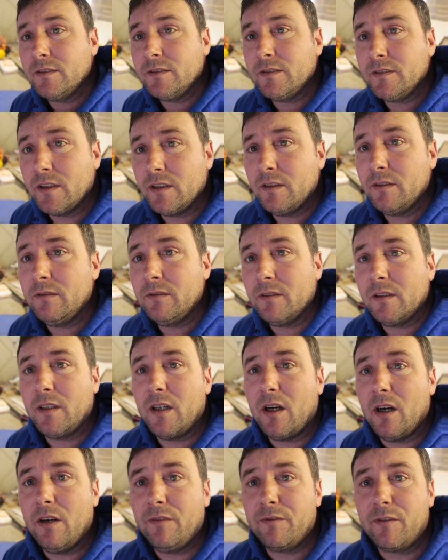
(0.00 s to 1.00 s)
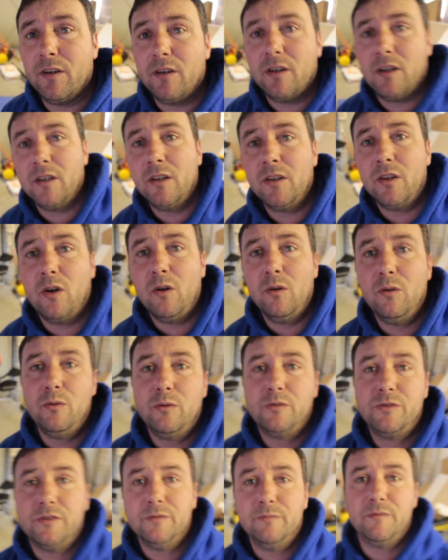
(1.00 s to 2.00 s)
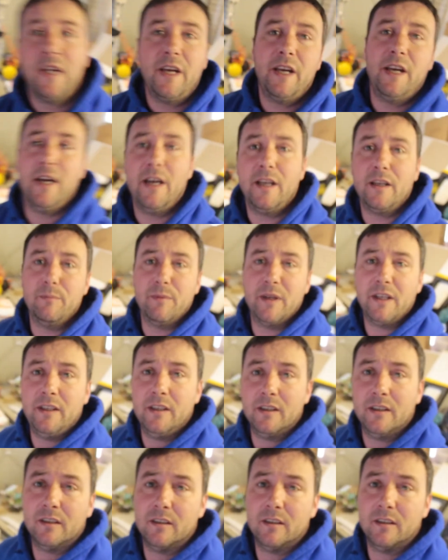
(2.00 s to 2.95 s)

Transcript: So I've got an awesome day ahead of me.